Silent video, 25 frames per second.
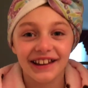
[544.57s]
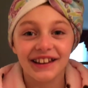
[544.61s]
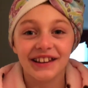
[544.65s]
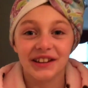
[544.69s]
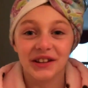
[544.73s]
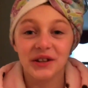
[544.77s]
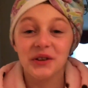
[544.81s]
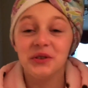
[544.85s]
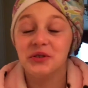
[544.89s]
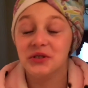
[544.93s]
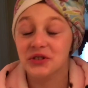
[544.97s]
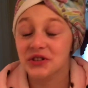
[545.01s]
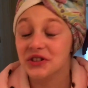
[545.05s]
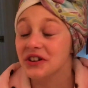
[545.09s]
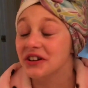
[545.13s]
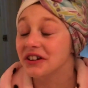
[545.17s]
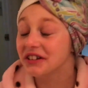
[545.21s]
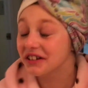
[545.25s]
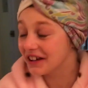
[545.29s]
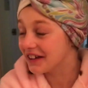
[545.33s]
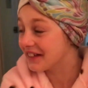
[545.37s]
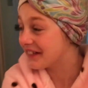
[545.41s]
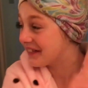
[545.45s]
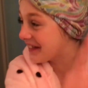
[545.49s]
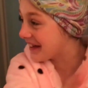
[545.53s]
You should
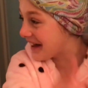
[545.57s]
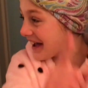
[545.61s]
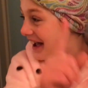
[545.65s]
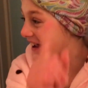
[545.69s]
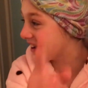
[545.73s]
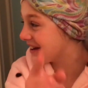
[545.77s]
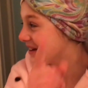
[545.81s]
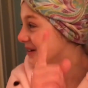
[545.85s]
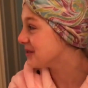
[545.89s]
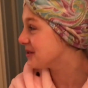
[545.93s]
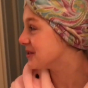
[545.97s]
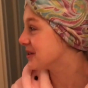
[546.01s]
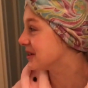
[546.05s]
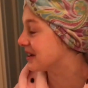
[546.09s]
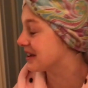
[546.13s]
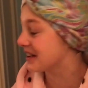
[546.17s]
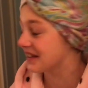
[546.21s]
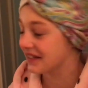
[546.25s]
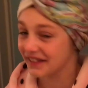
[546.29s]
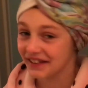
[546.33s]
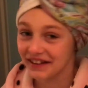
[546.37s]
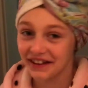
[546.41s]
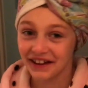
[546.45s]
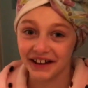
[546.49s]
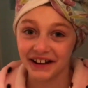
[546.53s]
get that. You should get
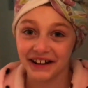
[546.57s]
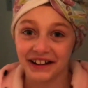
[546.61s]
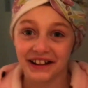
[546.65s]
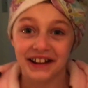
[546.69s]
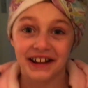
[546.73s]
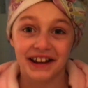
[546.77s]
that.